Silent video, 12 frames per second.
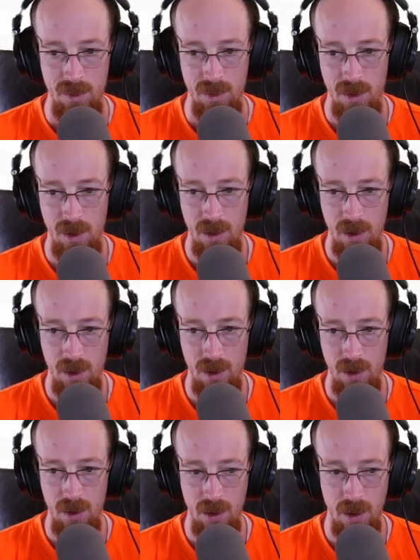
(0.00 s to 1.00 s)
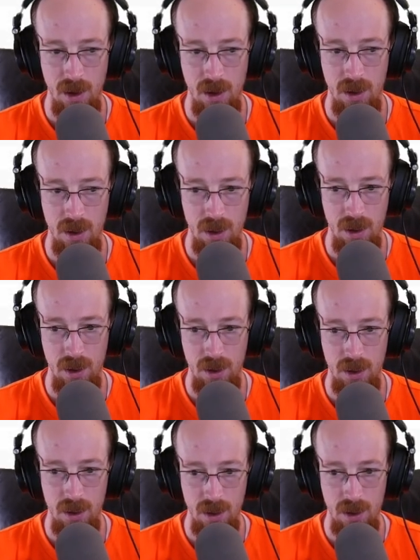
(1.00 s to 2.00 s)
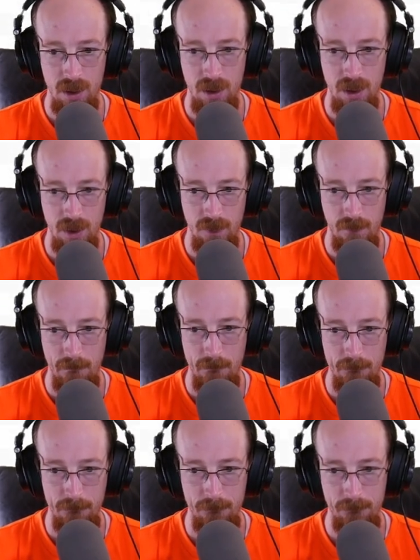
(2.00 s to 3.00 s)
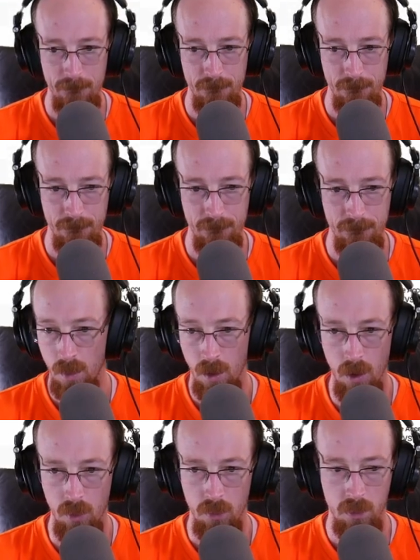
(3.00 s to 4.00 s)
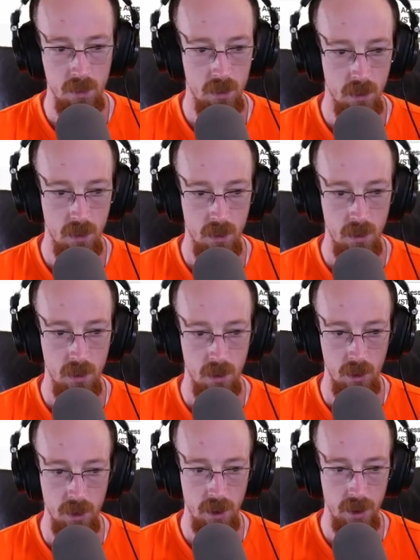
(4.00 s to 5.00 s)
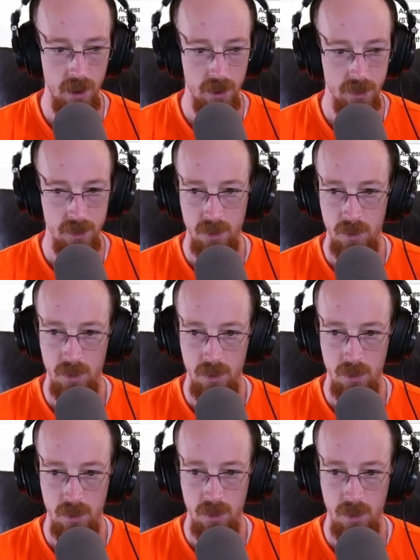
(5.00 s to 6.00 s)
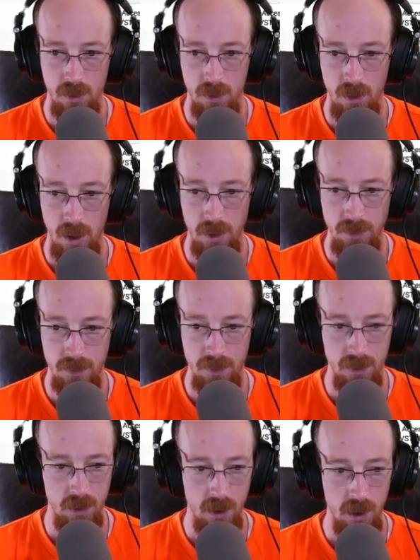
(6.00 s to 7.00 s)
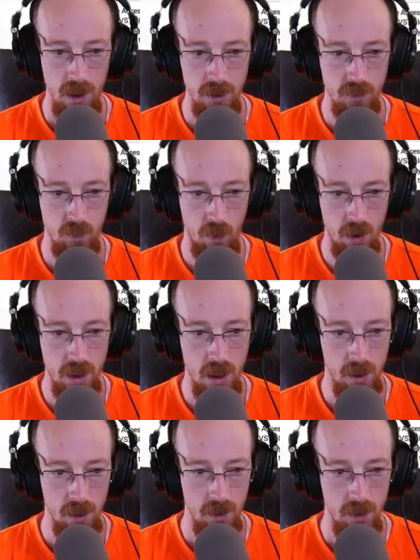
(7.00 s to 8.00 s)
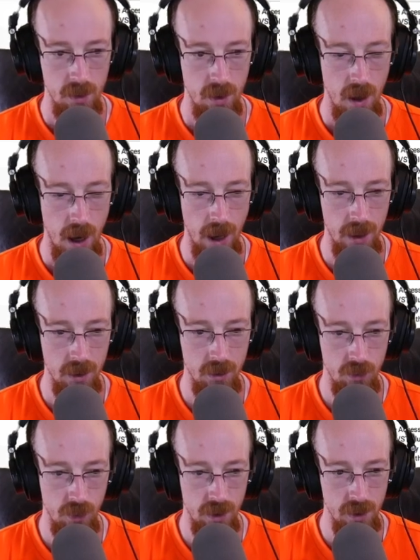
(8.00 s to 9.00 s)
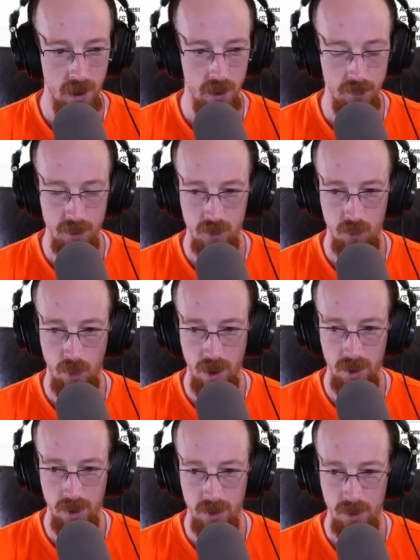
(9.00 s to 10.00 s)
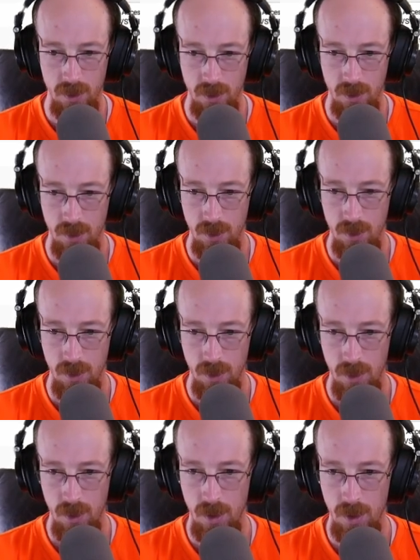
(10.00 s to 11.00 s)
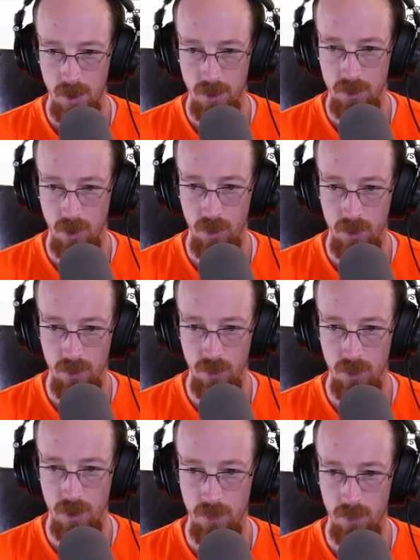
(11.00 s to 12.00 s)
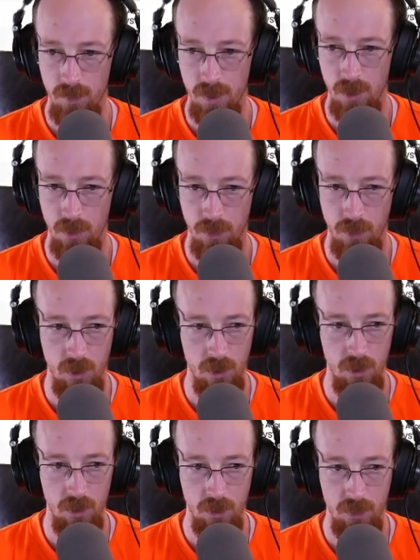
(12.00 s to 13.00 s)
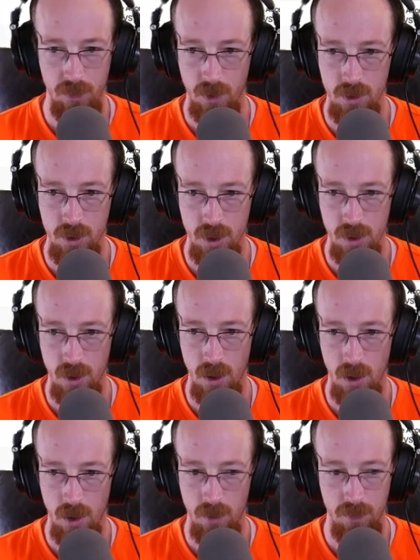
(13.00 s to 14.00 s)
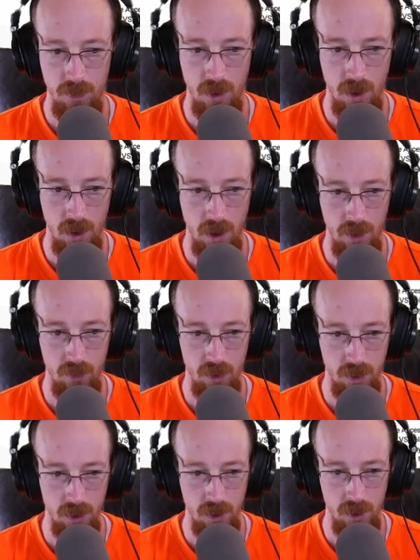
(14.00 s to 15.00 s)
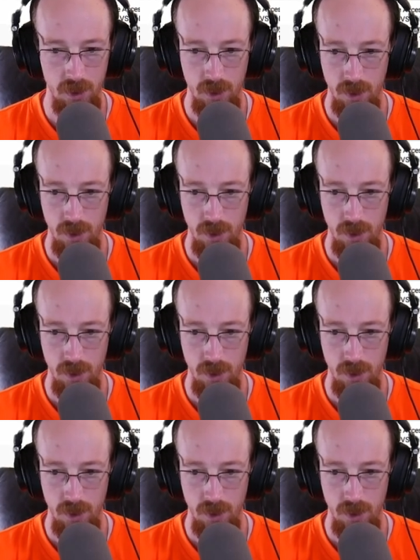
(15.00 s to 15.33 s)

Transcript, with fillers: Ah. Oh, look at this. It's it's working. I didn't do anything. I just waited, and it's going through and giving me the full version of uh, everything.